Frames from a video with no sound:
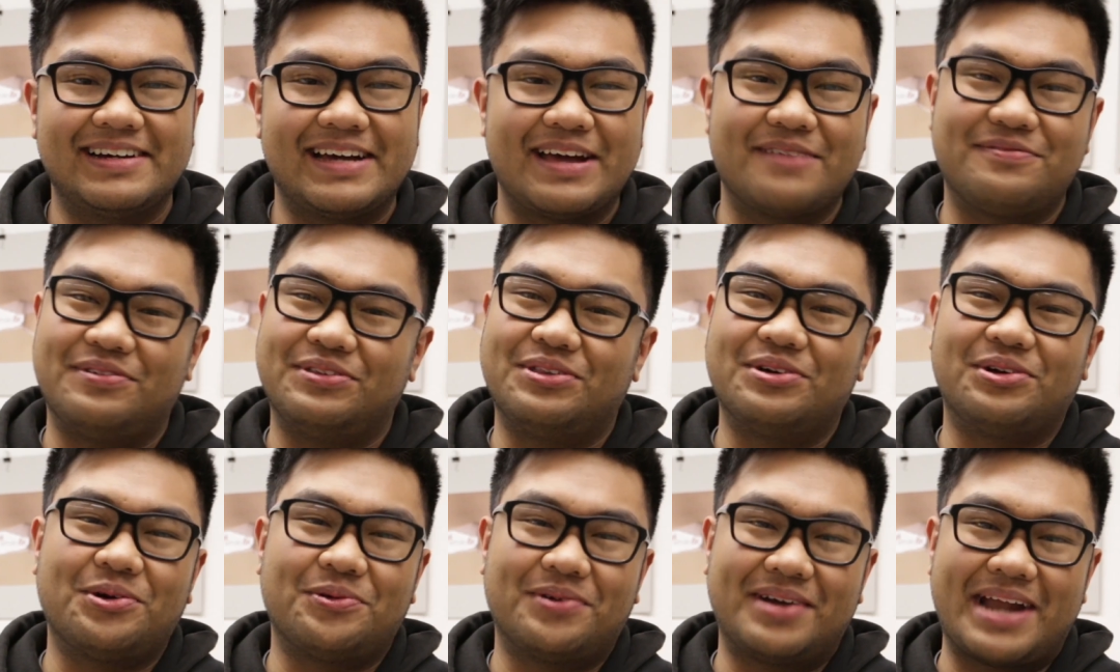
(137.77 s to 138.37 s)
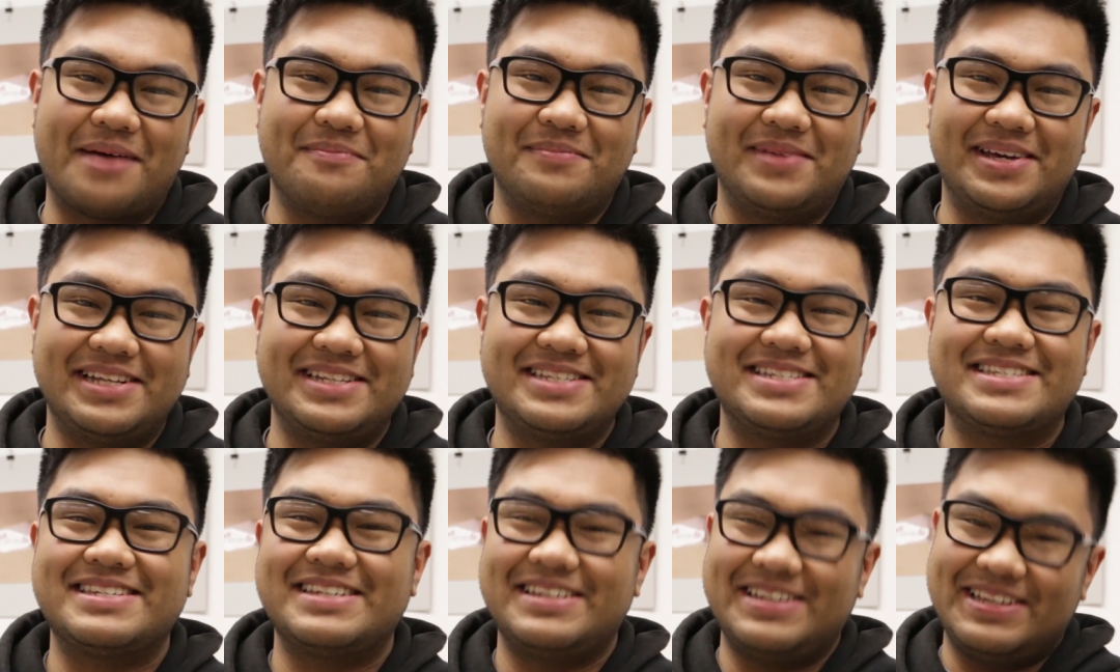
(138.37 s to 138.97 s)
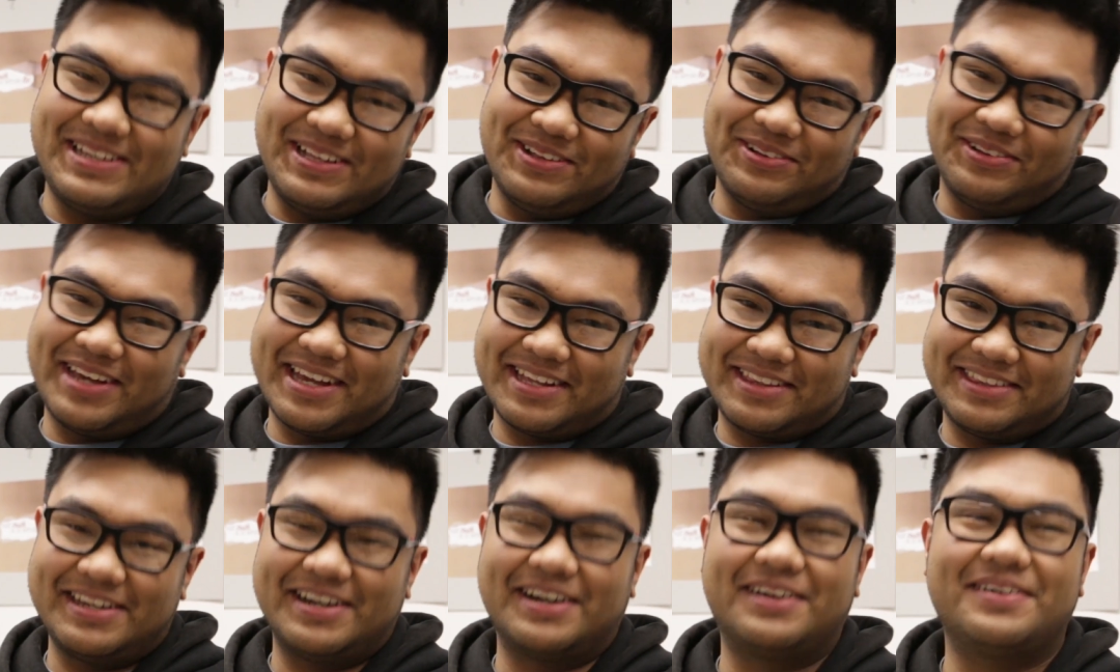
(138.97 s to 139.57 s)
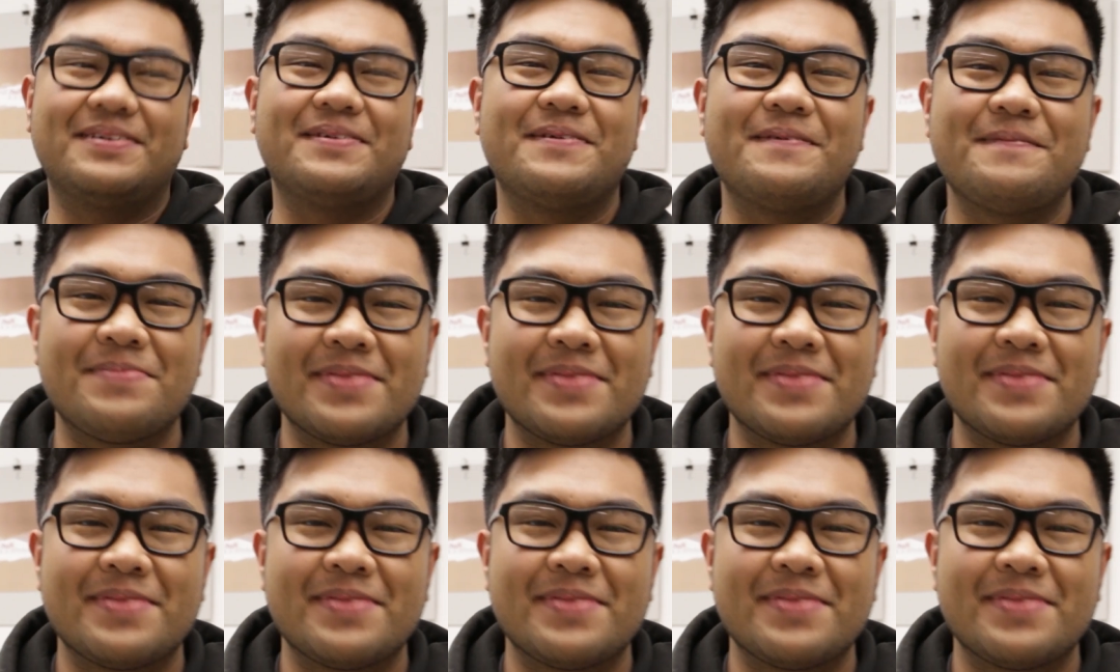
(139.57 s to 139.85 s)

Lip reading: If you don't know what that means, you'll get there.